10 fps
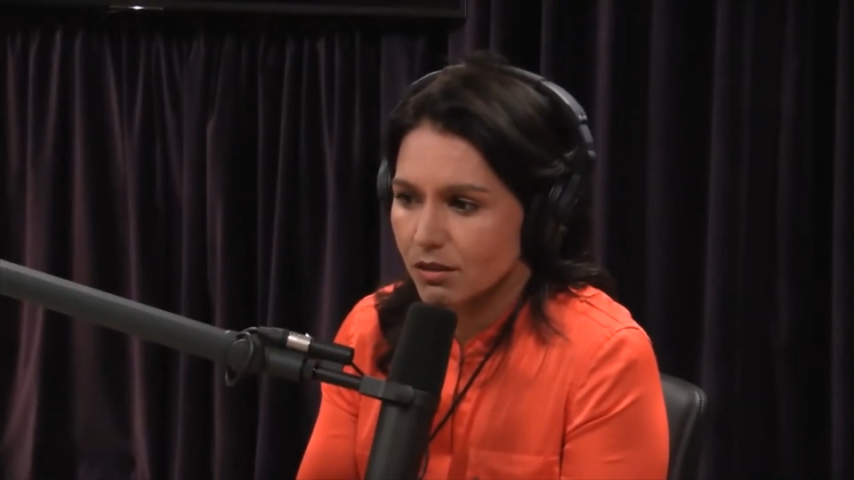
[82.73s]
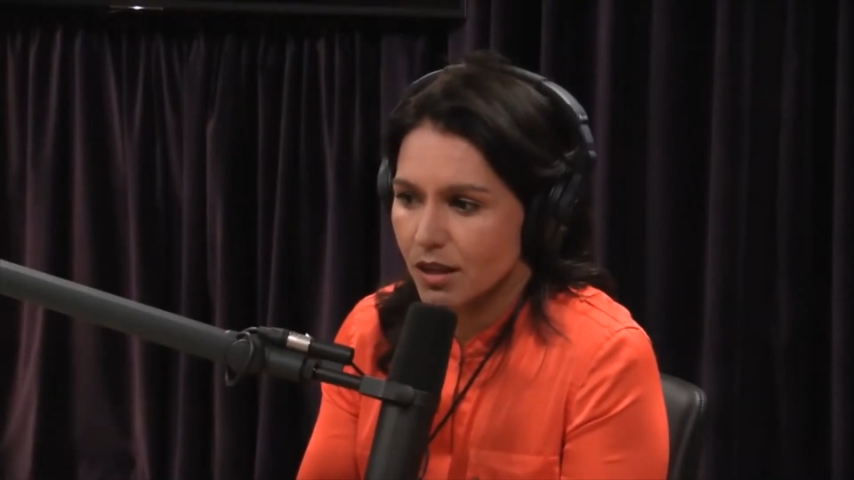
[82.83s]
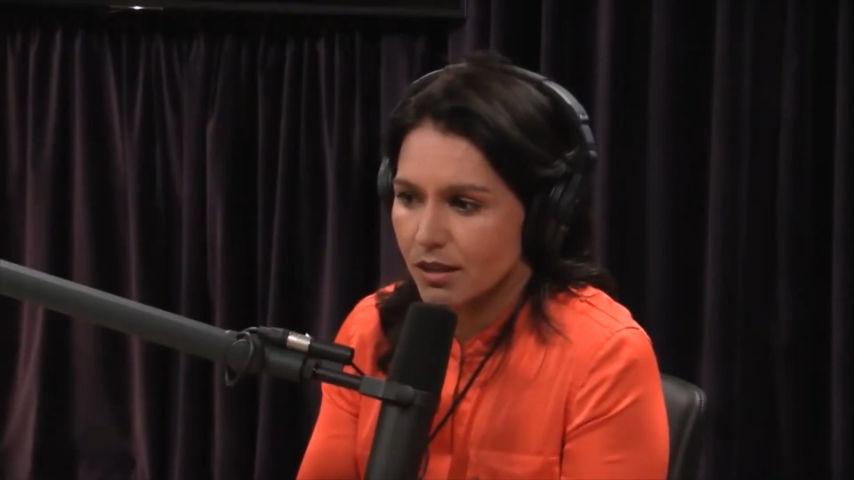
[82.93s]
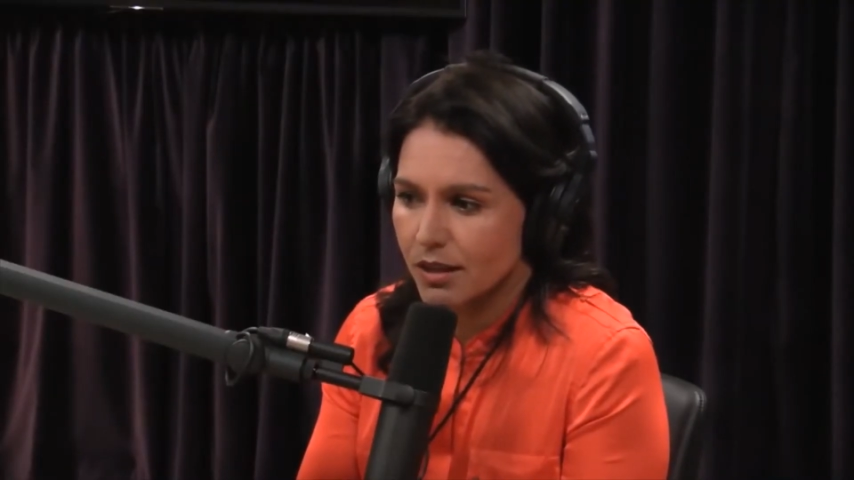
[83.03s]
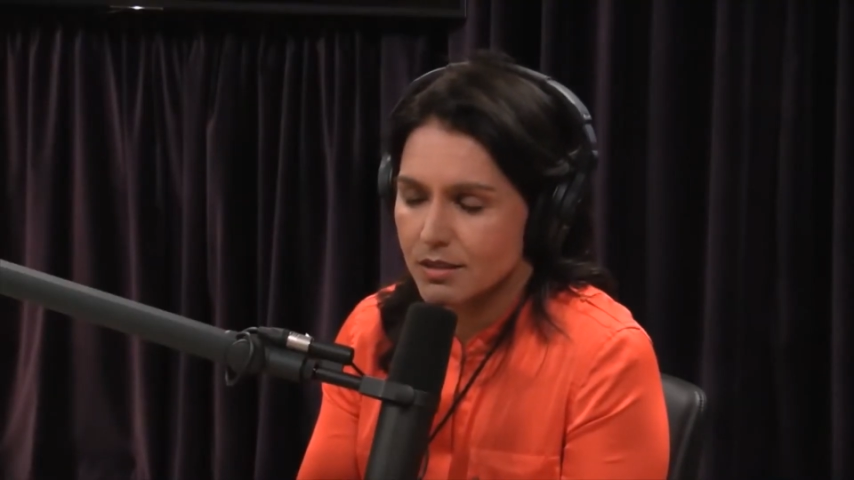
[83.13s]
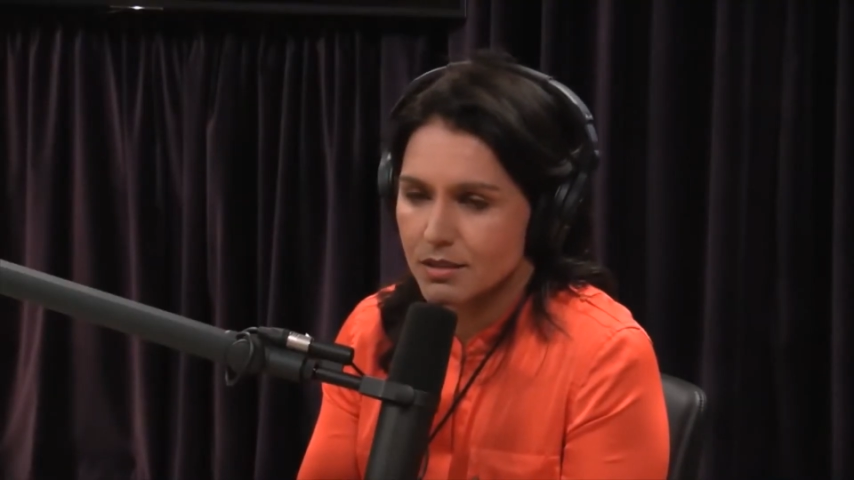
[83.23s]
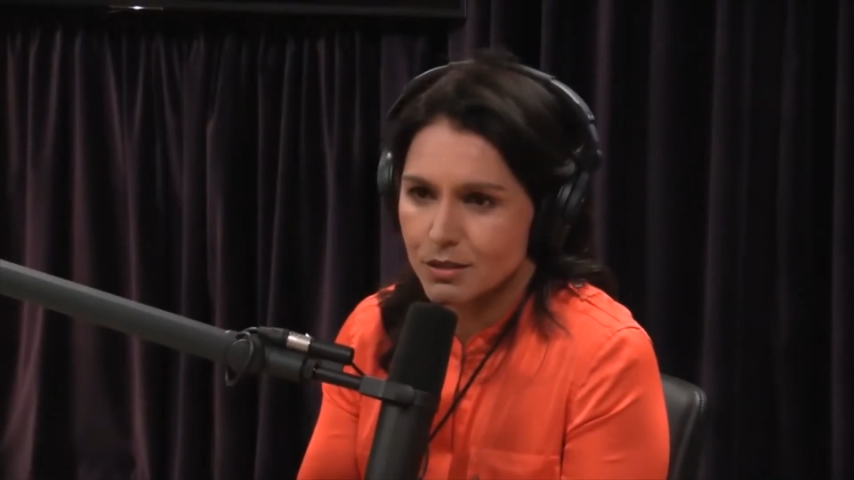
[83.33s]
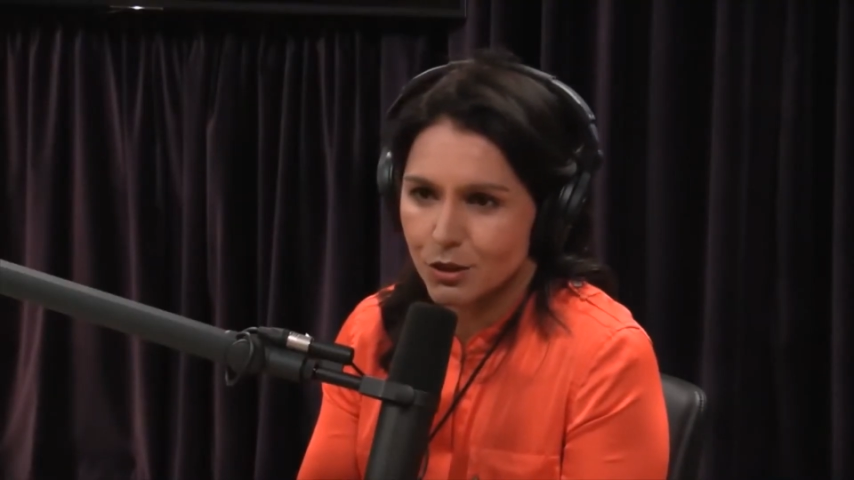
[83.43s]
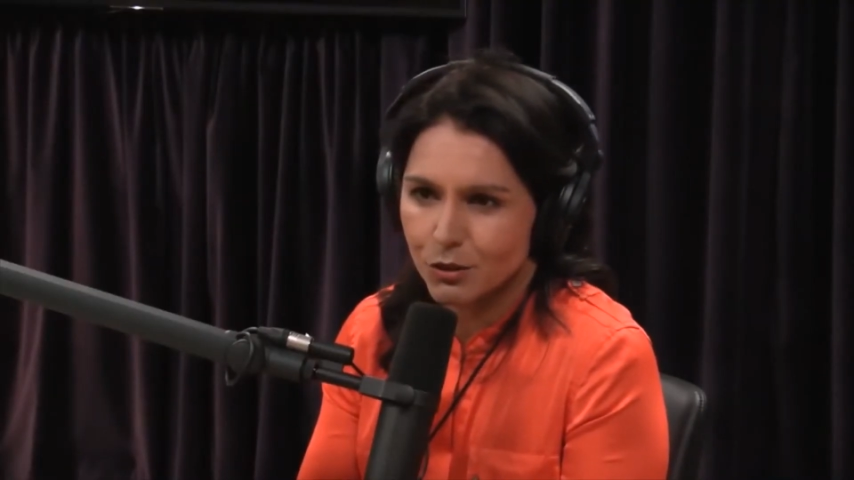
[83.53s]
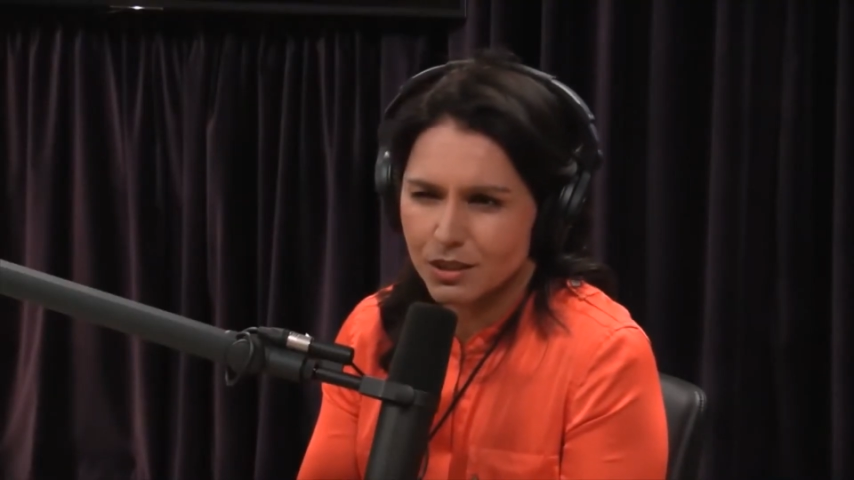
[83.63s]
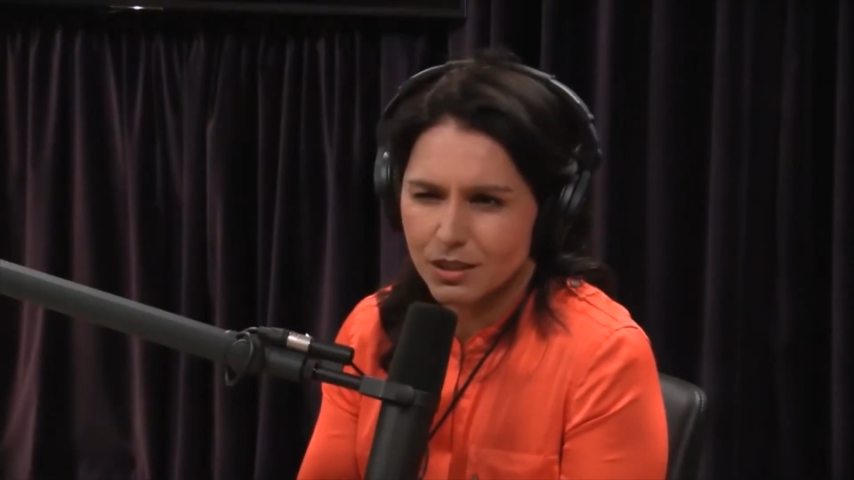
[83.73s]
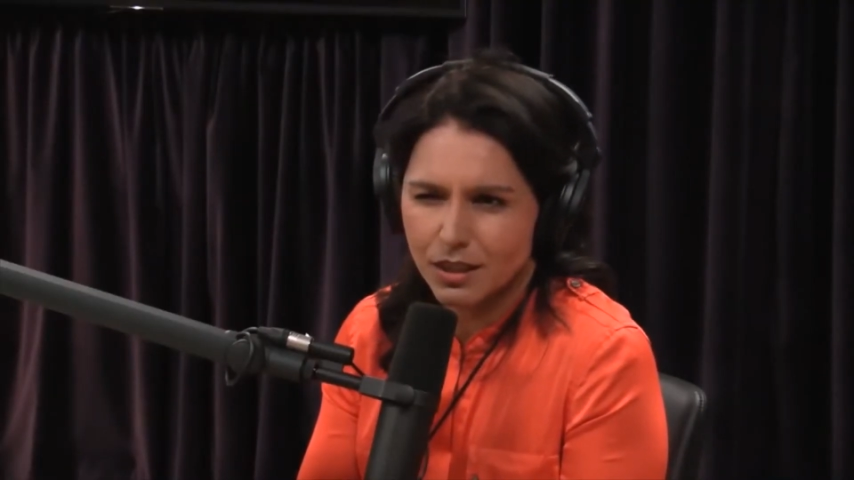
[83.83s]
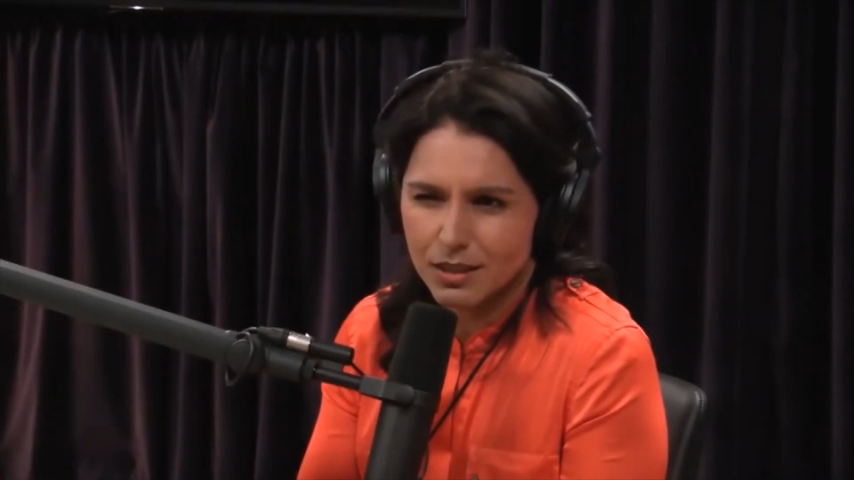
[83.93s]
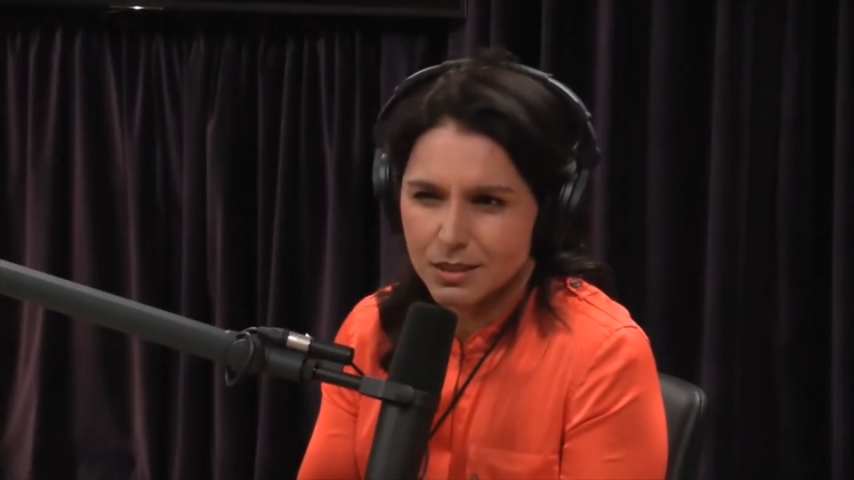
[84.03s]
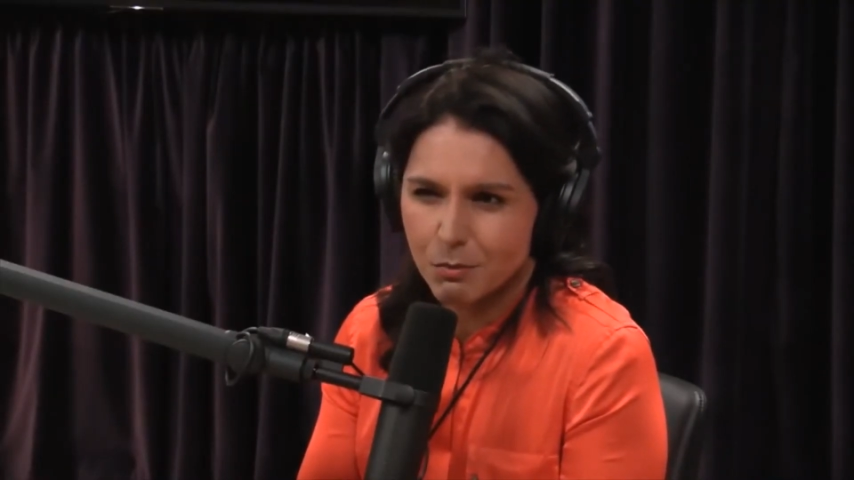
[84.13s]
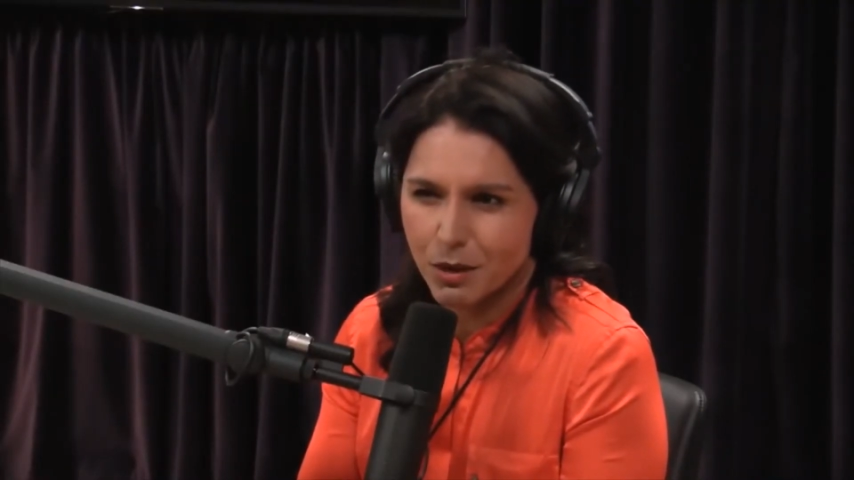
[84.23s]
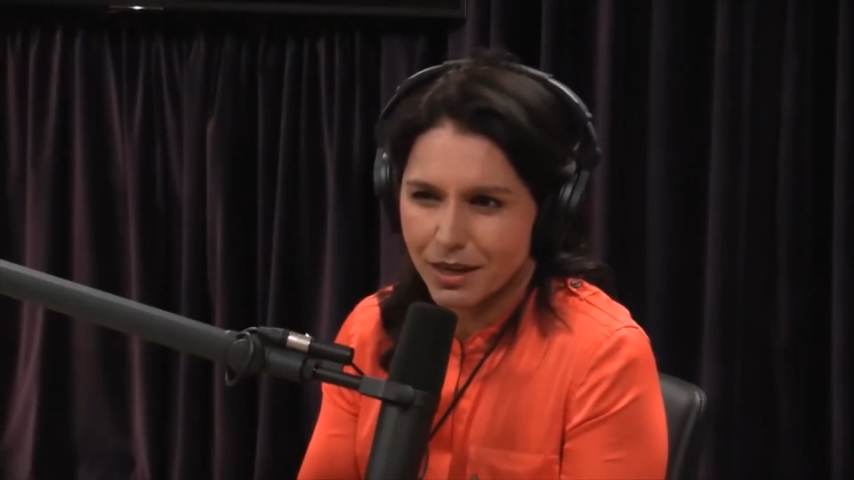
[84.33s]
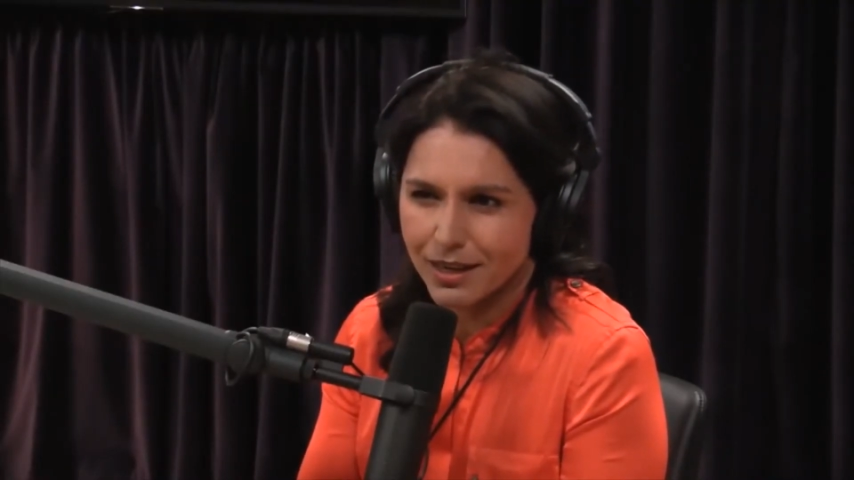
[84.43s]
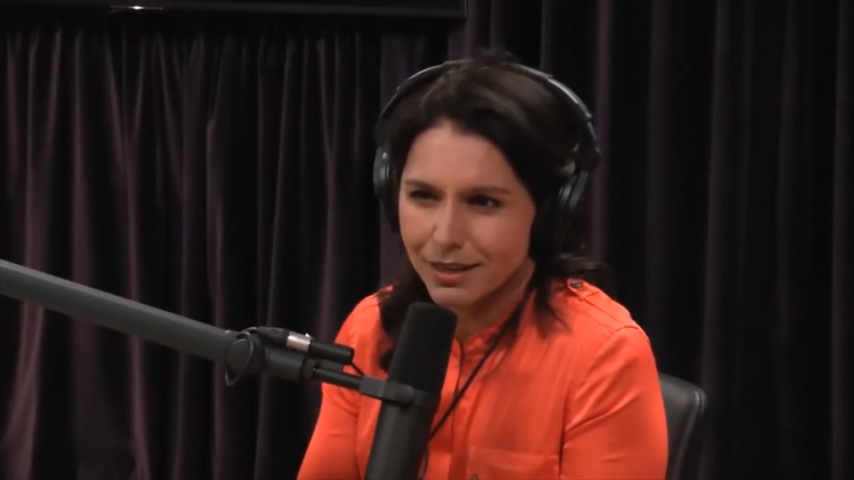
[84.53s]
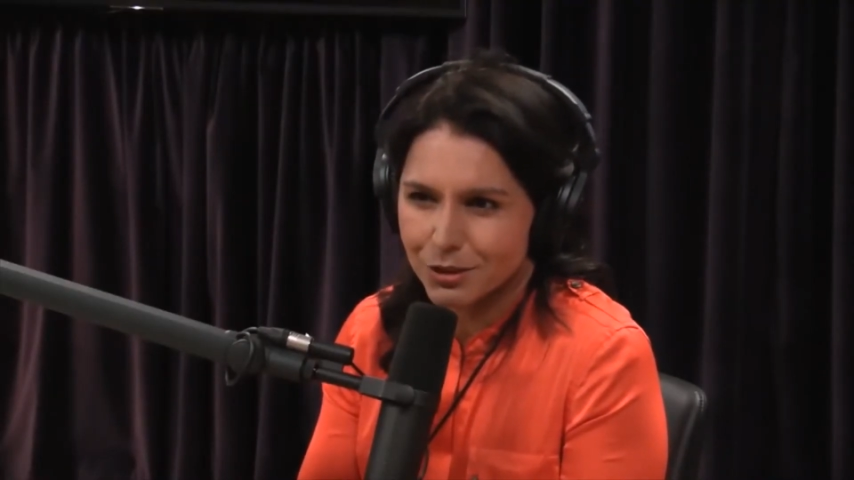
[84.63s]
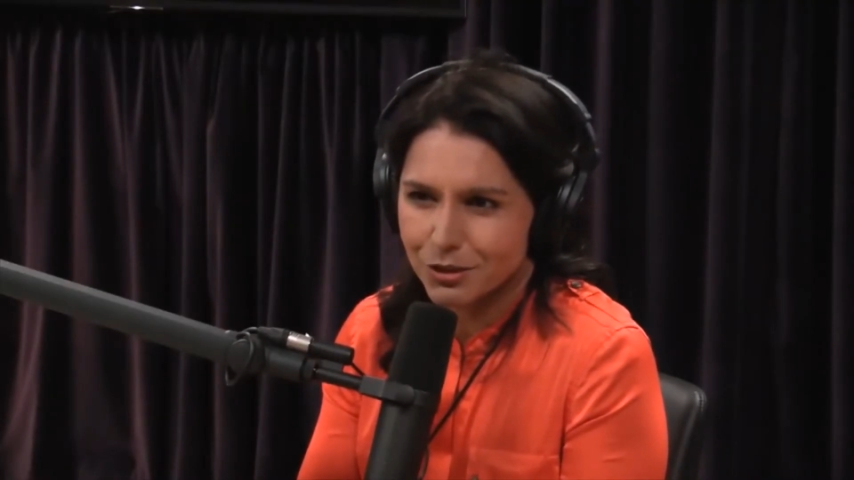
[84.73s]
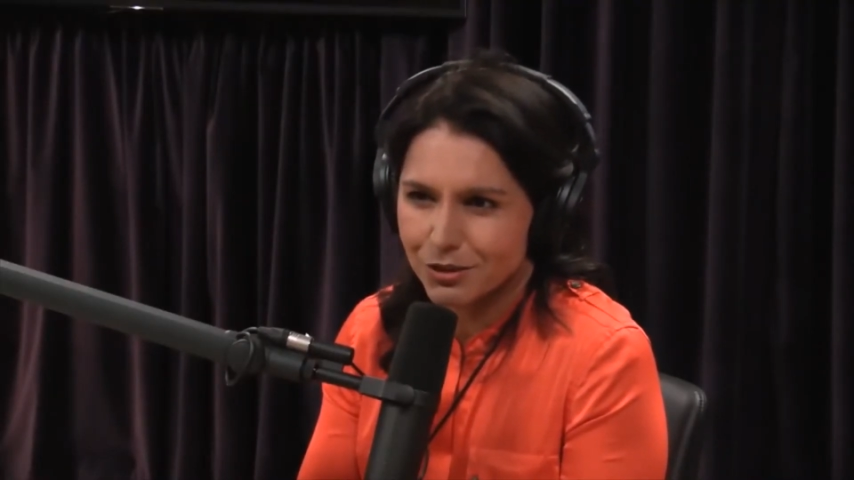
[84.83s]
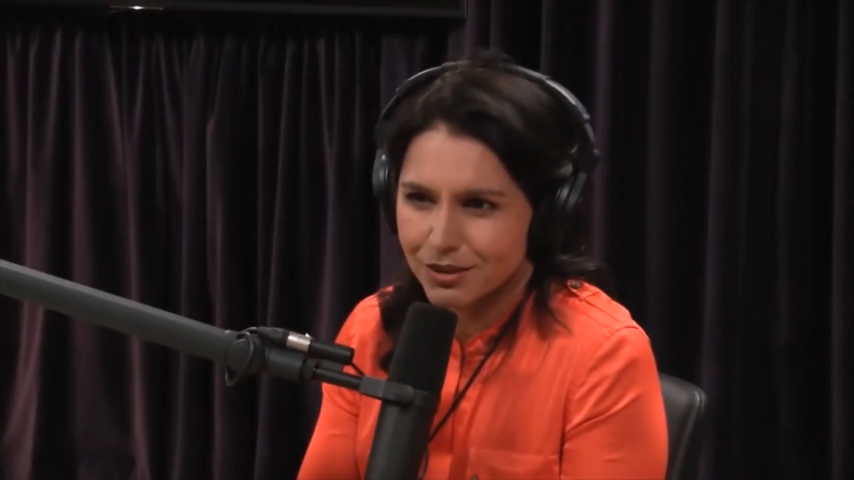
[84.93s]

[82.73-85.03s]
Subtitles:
not necessarily lazy by nature,